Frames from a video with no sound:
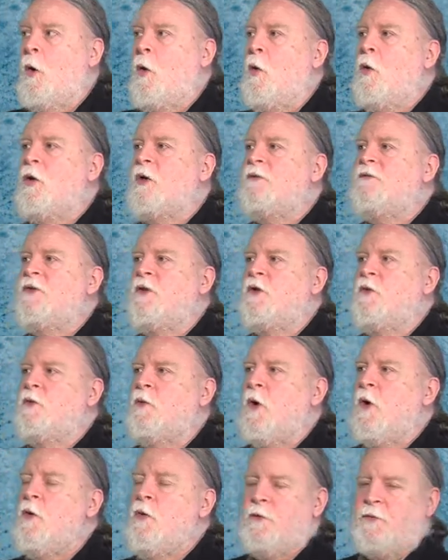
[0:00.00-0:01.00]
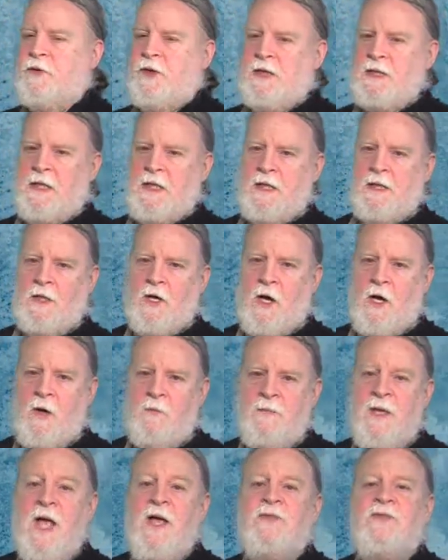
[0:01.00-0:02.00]
all of the growth in
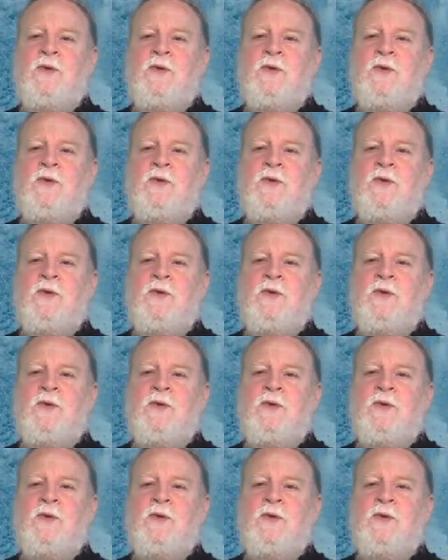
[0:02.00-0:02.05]
income,